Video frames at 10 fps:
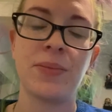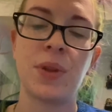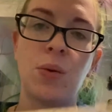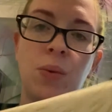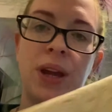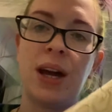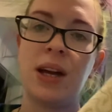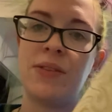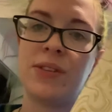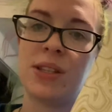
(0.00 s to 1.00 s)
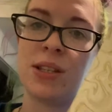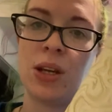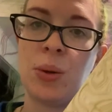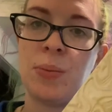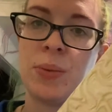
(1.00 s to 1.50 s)
We have
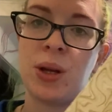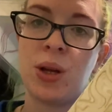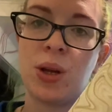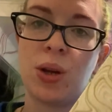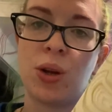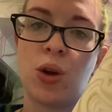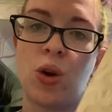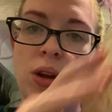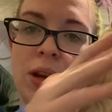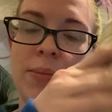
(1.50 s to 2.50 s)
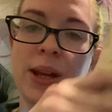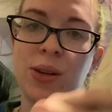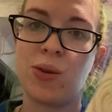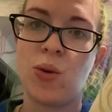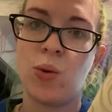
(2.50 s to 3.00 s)
some cream and
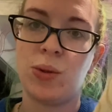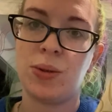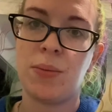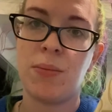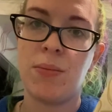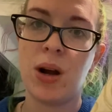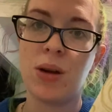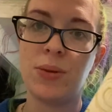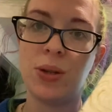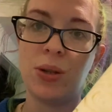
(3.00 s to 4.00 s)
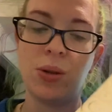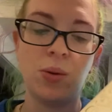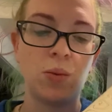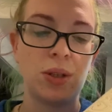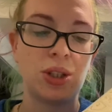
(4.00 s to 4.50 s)
gold marble,
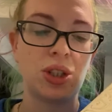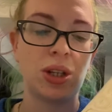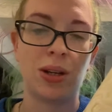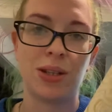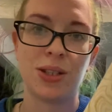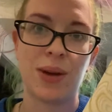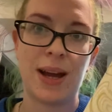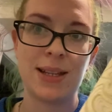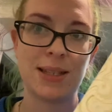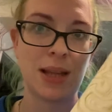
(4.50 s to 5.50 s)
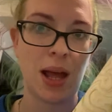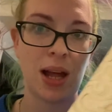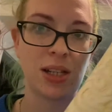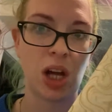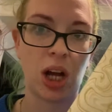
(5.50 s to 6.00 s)
which also has a
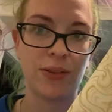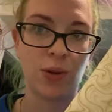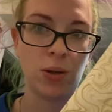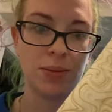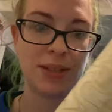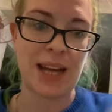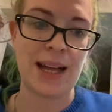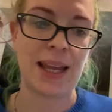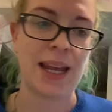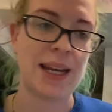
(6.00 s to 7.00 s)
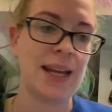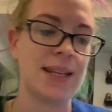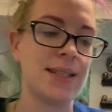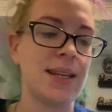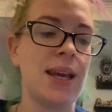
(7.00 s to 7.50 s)
ton of gold metallic in it.
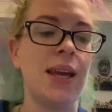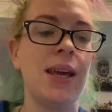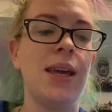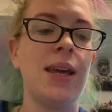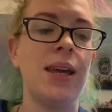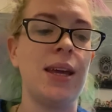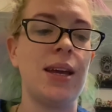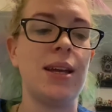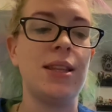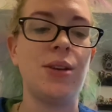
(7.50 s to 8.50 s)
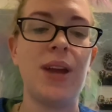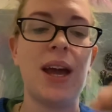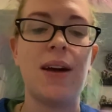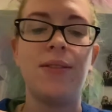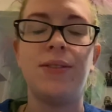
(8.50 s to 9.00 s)
And then we
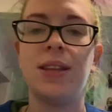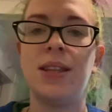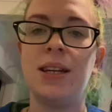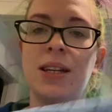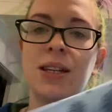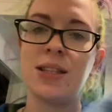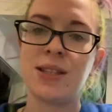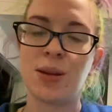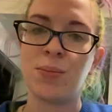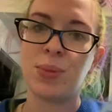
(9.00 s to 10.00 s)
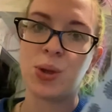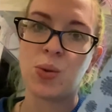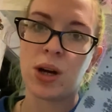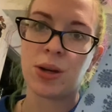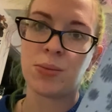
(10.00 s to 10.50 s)
have these blue
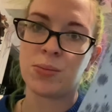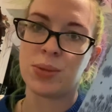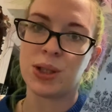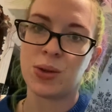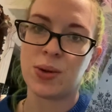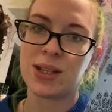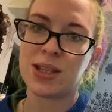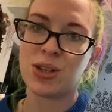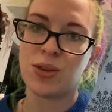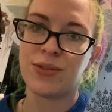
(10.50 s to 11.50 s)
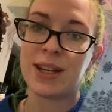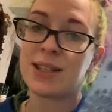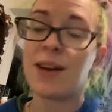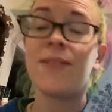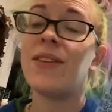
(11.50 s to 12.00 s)
on blue snowflakes
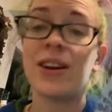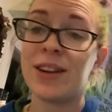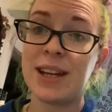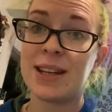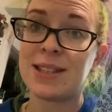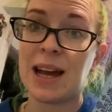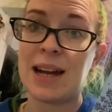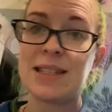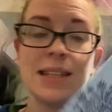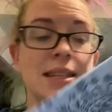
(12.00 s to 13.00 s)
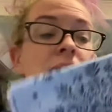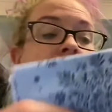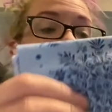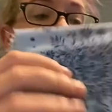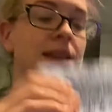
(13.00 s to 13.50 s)
of varying
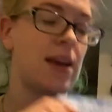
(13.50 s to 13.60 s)
sizes.